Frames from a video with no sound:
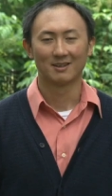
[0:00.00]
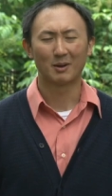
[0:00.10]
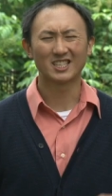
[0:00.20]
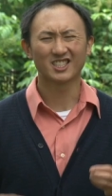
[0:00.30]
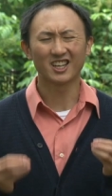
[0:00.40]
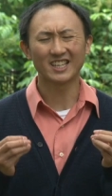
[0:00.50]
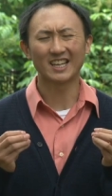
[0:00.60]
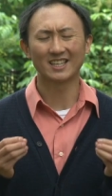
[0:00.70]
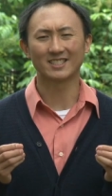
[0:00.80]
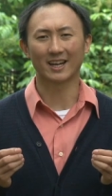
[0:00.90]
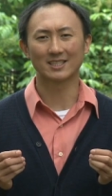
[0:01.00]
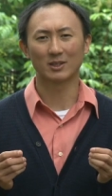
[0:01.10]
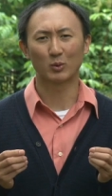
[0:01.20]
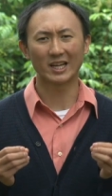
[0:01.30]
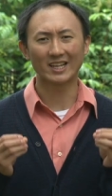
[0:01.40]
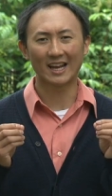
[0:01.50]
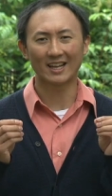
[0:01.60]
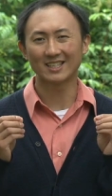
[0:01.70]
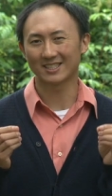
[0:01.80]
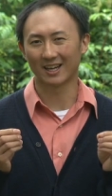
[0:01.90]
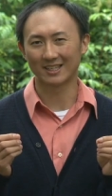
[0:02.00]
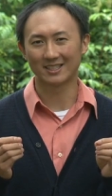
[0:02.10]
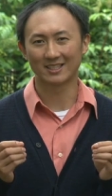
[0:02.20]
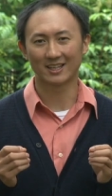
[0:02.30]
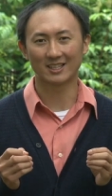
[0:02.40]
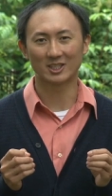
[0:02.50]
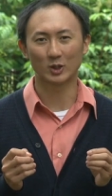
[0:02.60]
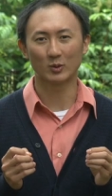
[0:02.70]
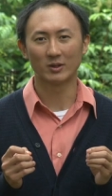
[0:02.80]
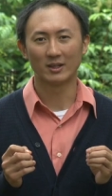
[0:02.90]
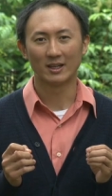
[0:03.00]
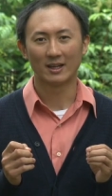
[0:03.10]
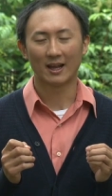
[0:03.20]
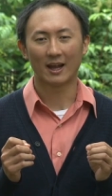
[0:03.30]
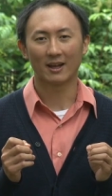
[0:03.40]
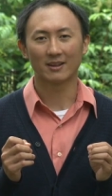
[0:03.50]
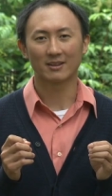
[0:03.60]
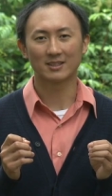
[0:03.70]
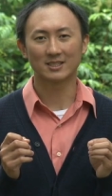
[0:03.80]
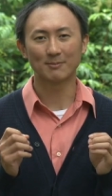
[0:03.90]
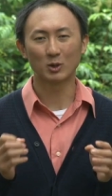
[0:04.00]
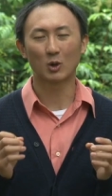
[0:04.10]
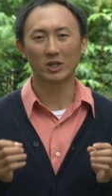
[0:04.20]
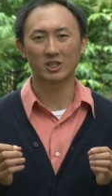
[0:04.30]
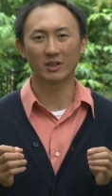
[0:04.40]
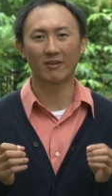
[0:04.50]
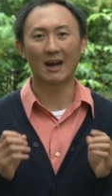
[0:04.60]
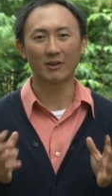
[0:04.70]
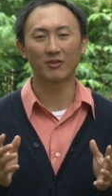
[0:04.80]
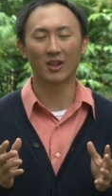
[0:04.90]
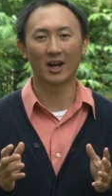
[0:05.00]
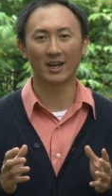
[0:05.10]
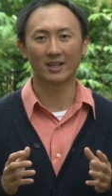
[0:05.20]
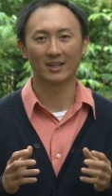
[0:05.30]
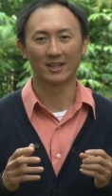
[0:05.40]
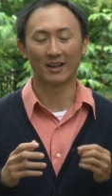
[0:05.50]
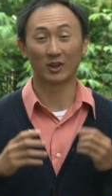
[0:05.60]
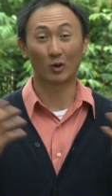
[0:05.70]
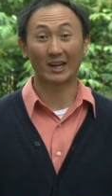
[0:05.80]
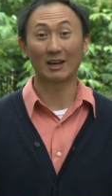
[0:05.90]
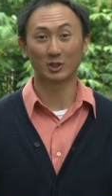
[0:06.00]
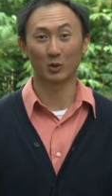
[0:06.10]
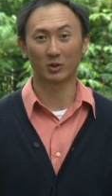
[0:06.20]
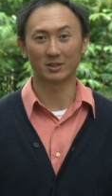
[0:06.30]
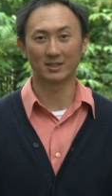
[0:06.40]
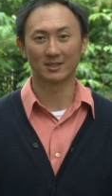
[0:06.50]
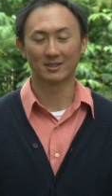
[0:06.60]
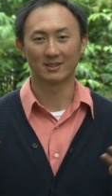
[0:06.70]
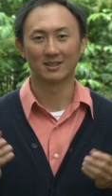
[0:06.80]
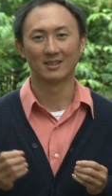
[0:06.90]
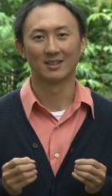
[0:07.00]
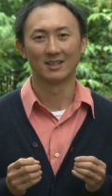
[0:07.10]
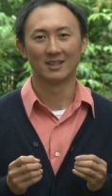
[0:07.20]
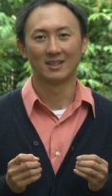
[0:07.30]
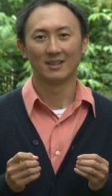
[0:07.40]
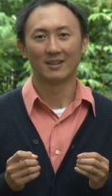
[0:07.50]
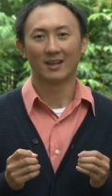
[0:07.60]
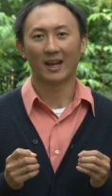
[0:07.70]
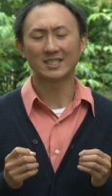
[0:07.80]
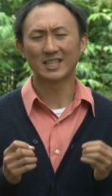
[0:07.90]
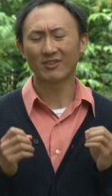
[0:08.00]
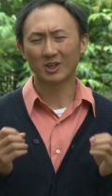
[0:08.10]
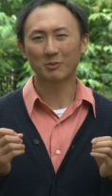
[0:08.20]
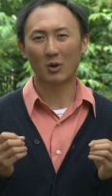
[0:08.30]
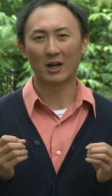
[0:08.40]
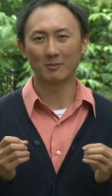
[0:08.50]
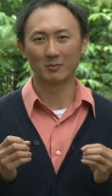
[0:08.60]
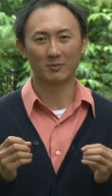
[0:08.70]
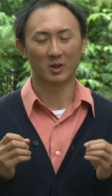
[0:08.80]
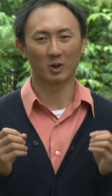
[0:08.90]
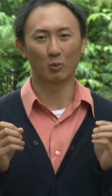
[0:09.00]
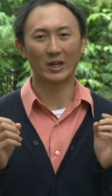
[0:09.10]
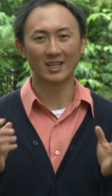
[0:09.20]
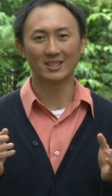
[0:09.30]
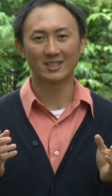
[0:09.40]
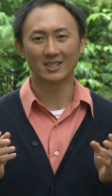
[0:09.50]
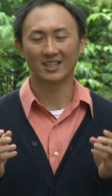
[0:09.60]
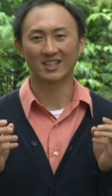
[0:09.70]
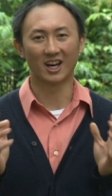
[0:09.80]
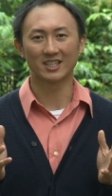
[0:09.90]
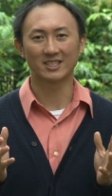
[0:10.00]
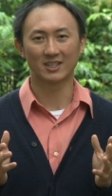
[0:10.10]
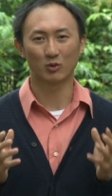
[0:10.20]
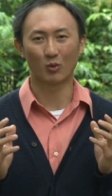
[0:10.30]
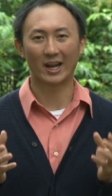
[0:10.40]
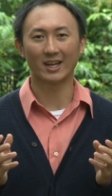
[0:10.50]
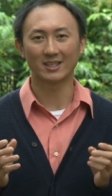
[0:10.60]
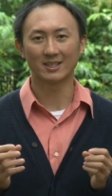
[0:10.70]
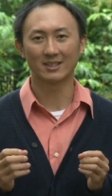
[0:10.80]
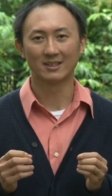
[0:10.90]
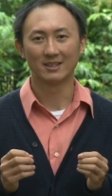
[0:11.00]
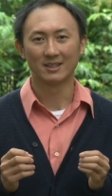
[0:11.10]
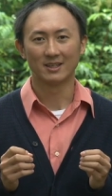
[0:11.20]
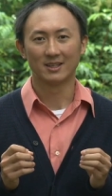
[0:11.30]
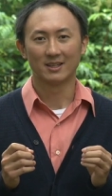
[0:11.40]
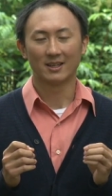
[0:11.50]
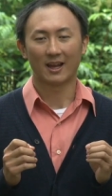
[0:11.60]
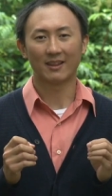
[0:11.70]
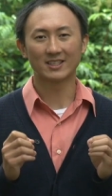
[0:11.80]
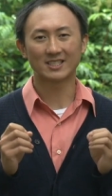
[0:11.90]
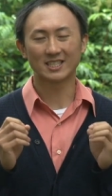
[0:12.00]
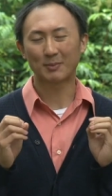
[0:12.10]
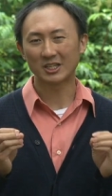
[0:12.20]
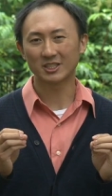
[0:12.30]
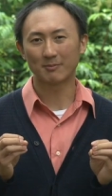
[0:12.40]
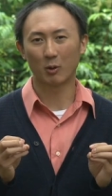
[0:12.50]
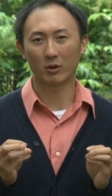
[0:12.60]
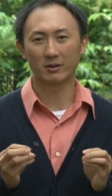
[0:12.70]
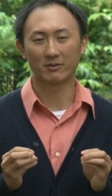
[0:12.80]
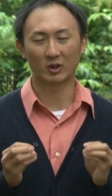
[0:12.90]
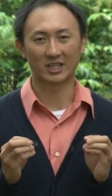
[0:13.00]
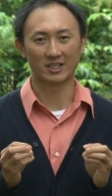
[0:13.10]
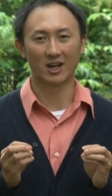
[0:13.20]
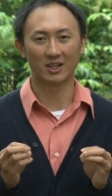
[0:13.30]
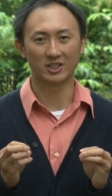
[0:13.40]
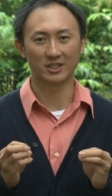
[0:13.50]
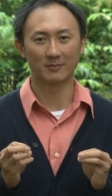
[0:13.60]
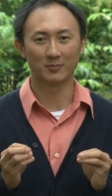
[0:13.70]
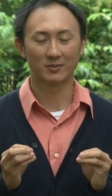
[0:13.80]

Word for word: By studying insects, we can gain insight into the simple question of how to fly in the great outdoors. It's a difficult problem. There are wind, gust, rain, and this is especially important for technology.